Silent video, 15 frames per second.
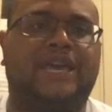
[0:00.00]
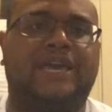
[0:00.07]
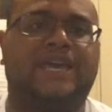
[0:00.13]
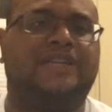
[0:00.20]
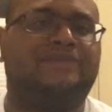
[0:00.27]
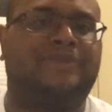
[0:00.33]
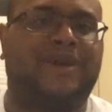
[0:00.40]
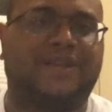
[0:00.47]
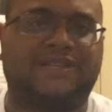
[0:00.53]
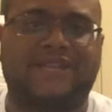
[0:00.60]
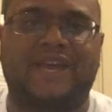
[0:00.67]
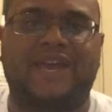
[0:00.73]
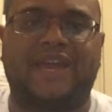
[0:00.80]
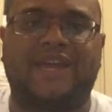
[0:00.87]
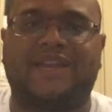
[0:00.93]
he's
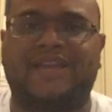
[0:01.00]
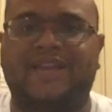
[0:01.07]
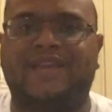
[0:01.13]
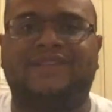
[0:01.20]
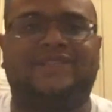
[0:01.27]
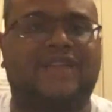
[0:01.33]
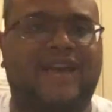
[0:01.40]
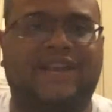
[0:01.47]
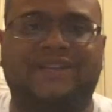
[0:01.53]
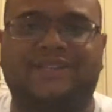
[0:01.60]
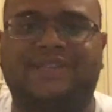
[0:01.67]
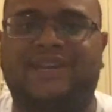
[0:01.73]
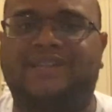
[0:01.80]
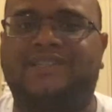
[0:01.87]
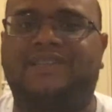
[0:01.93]
maintained he is not a
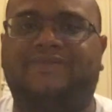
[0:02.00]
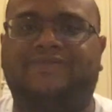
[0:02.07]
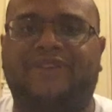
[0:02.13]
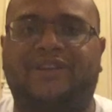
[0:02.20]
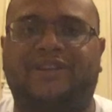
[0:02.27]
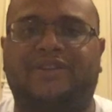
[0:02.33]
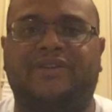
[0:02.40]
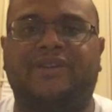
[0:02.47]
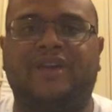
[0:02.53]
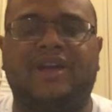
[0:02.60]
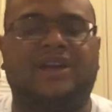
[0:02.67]
sex offender,